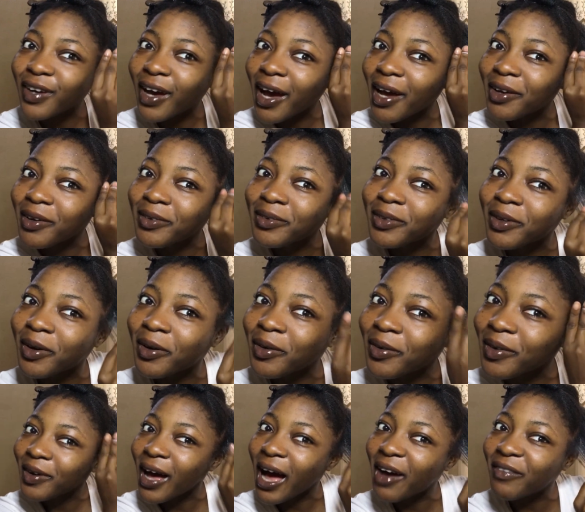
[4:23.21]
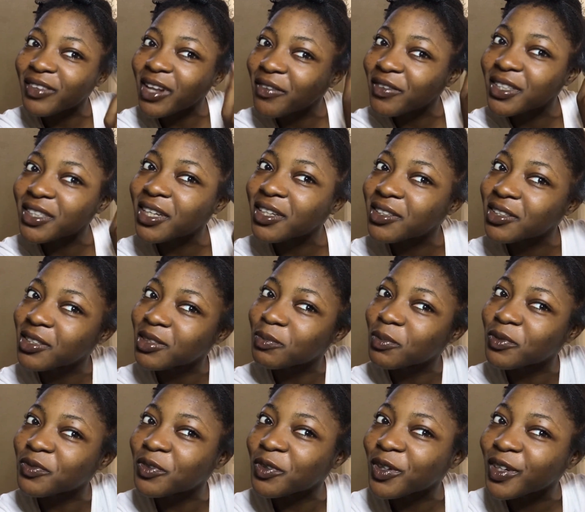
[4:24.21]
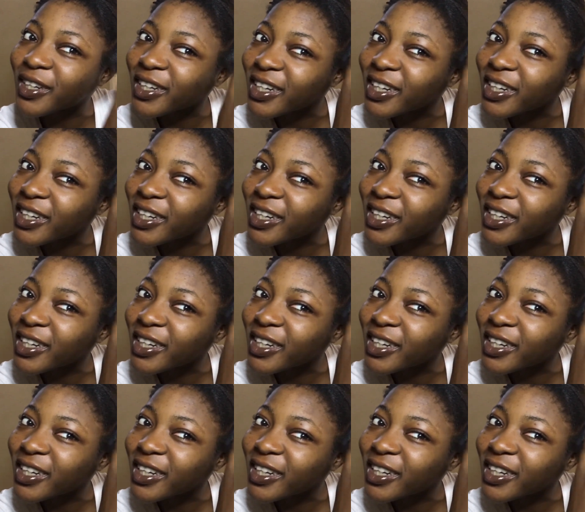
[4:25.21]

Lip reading: I don't know. I've never done this before.